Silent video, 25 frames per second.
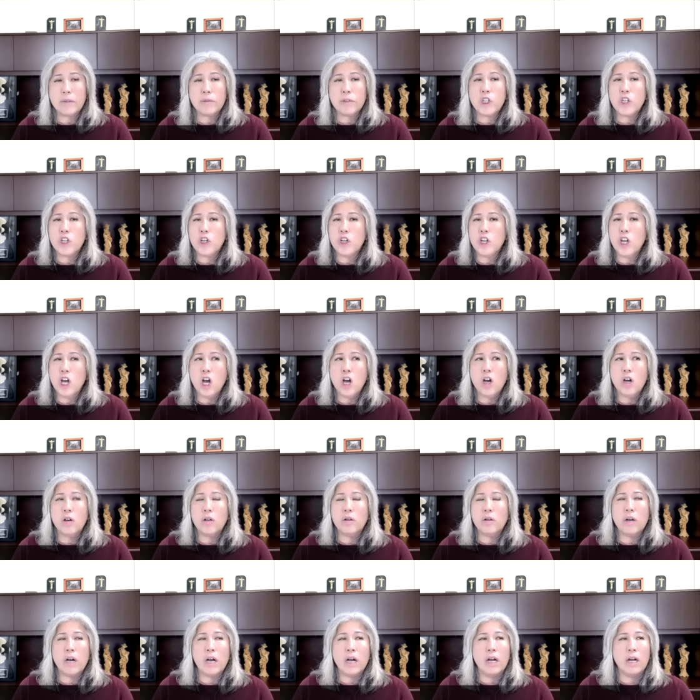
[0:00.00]
You
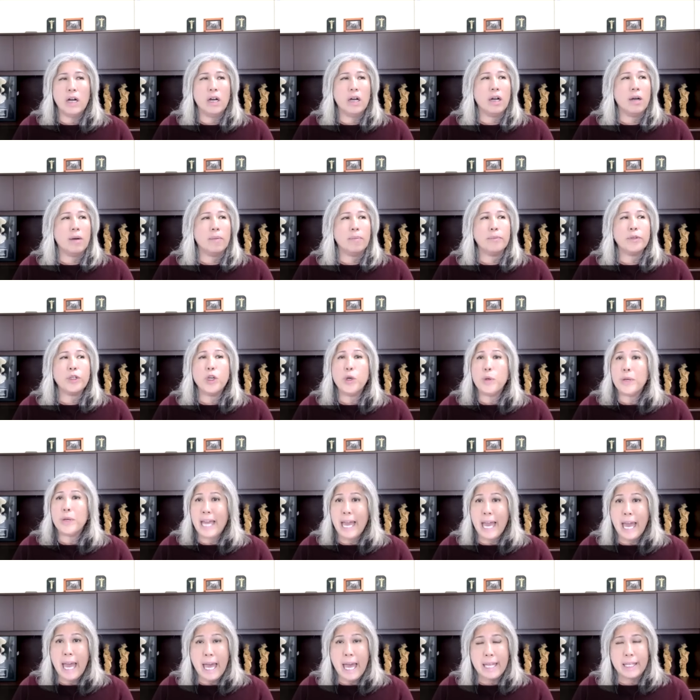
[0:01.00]
know, um, you
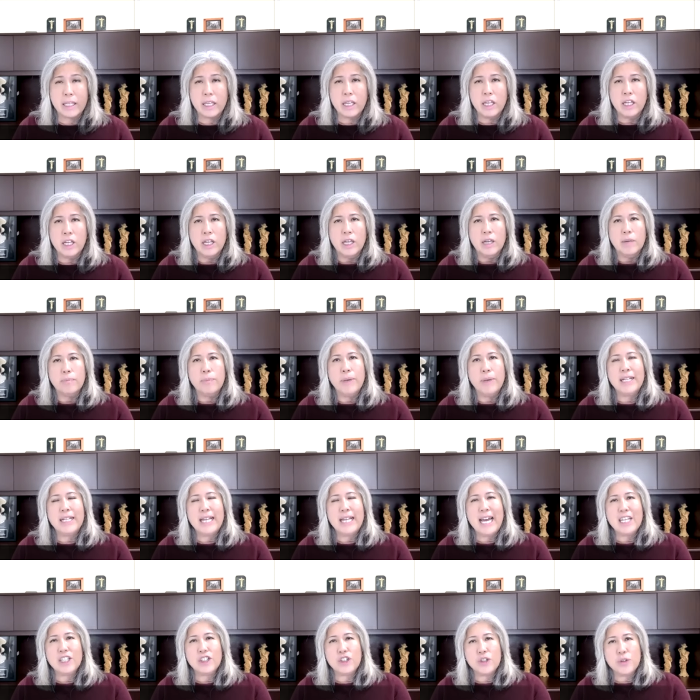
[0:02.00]
can. But
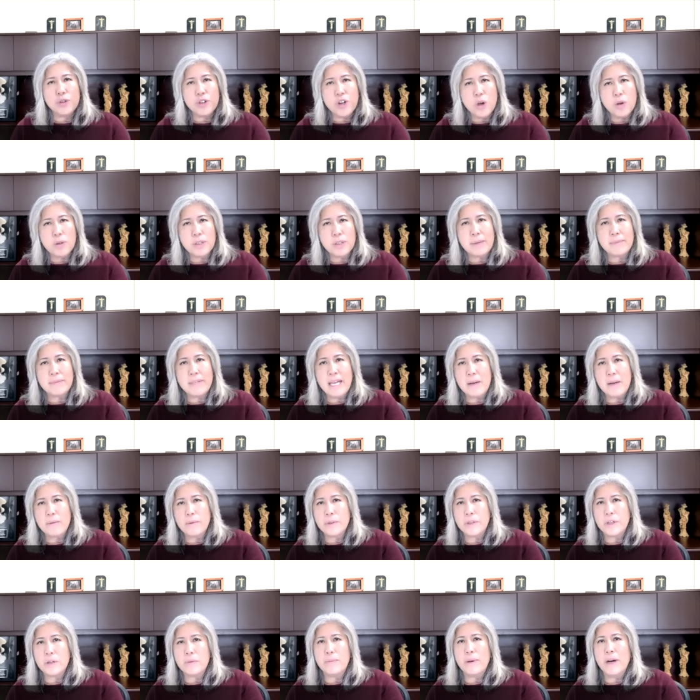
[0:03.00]
as you know, sometimes
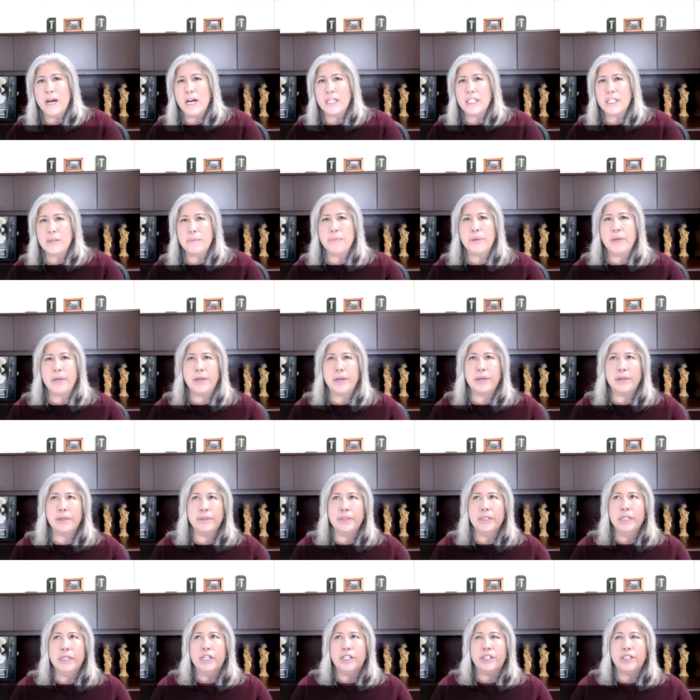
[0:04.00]
when you bodybuild,
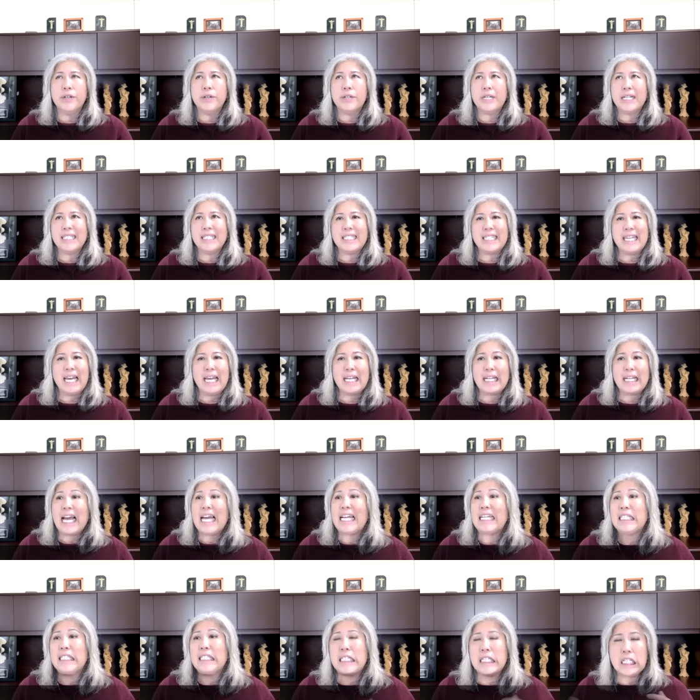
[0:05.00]
you can take
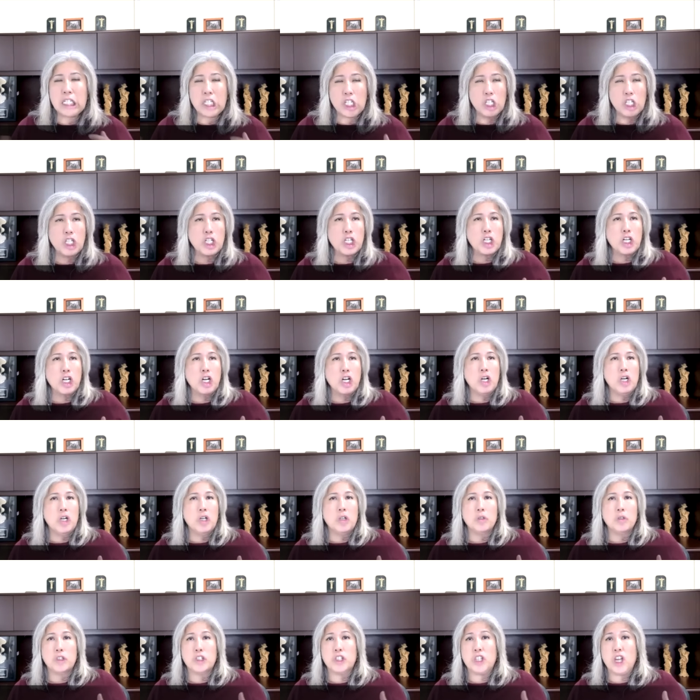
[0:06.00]

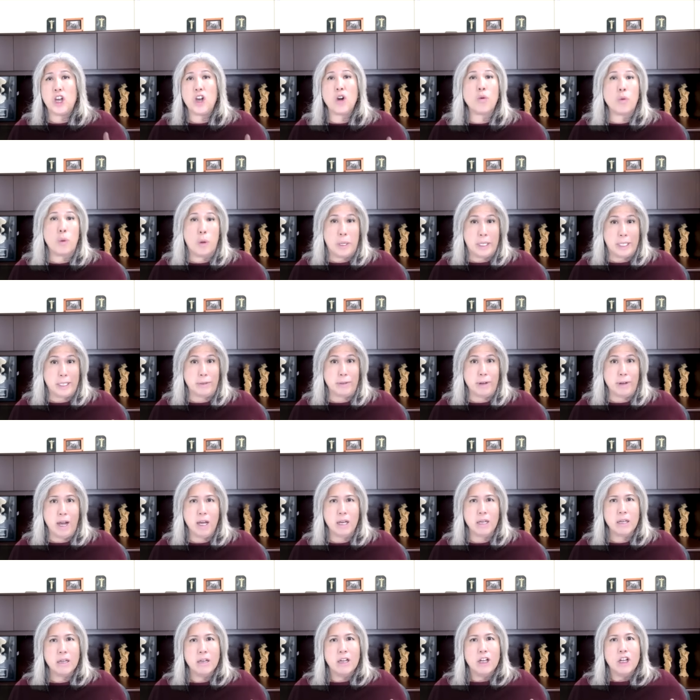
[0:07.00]
additional steroids,
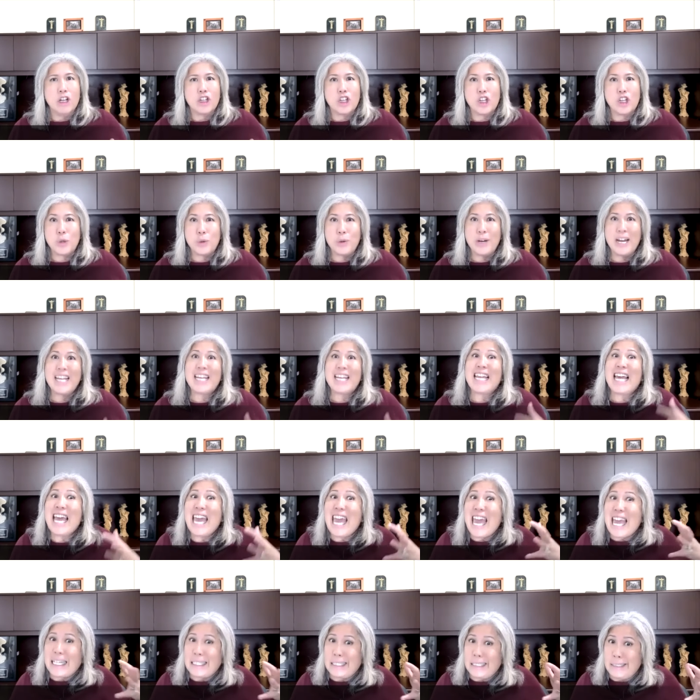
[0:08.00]
right? Oh, to yeah.
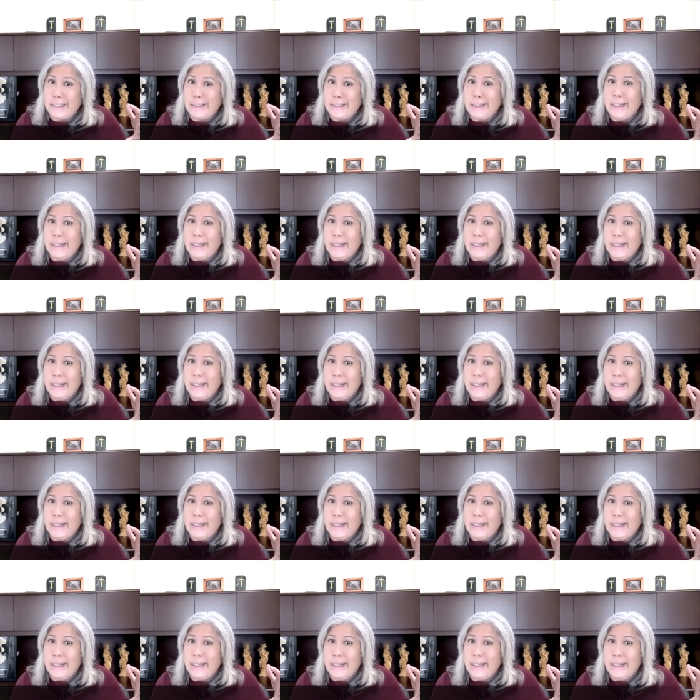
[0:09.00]
enhance.